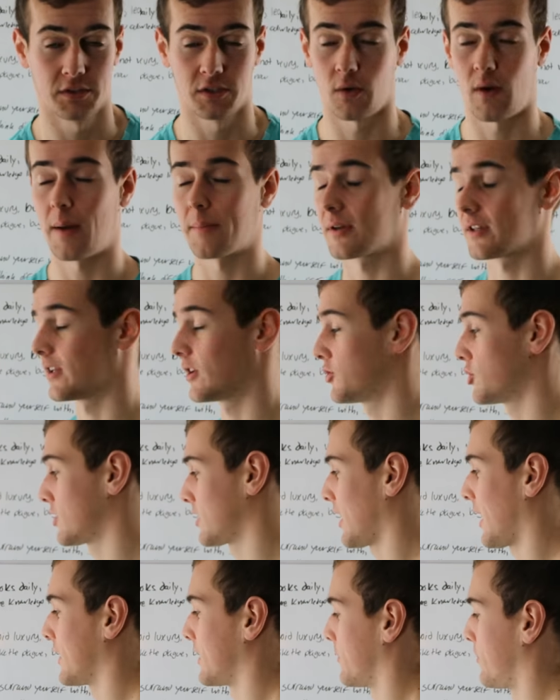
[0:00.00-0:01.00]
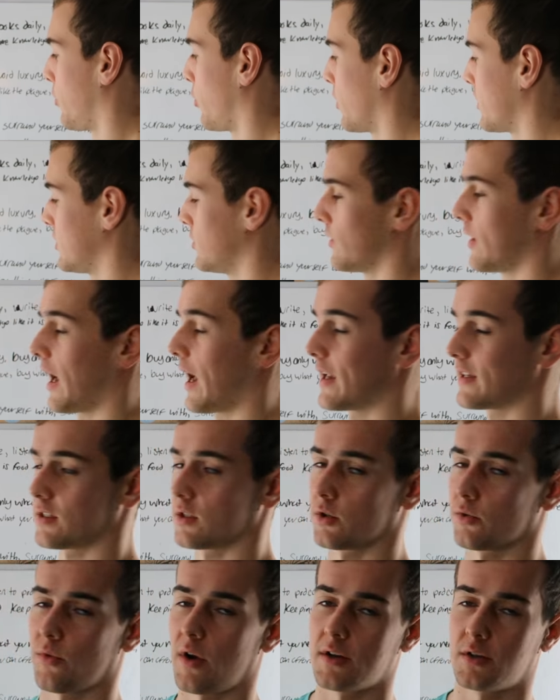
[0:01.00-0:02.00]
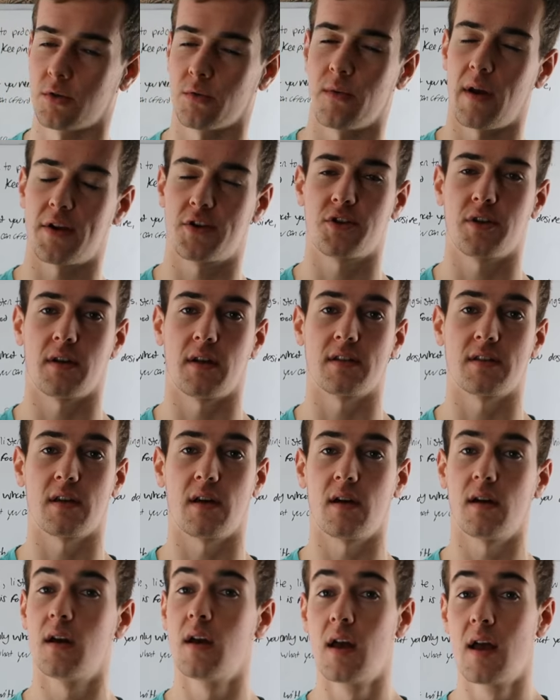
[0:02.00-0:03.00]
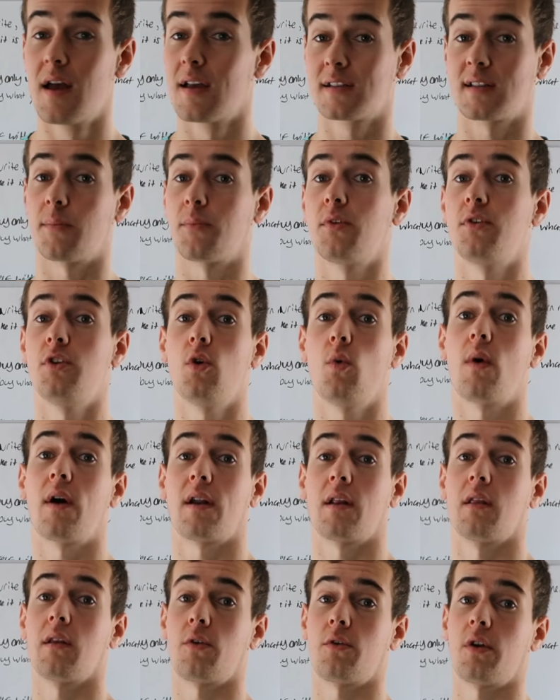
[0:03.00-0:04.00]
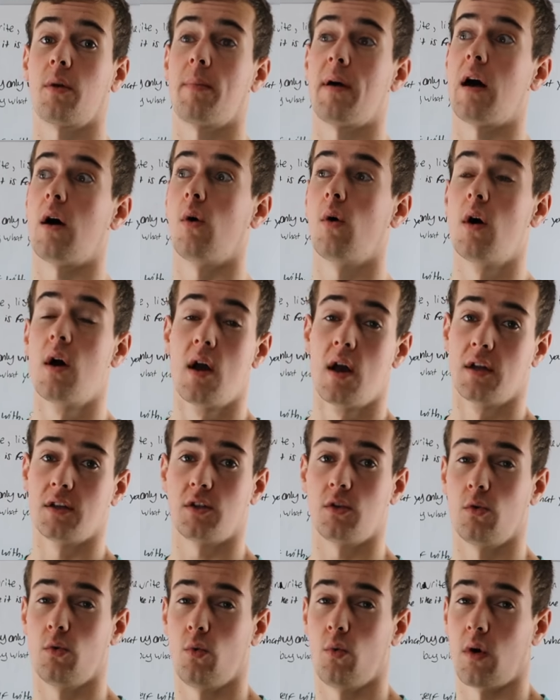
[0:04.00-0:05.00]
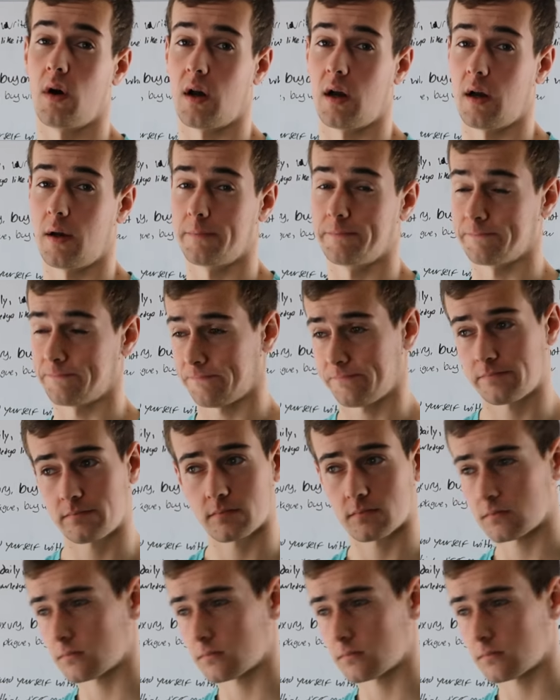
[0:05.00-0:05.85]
So I'm going to just kind of point you guys in the right direction as uh, something you want to learn about to um,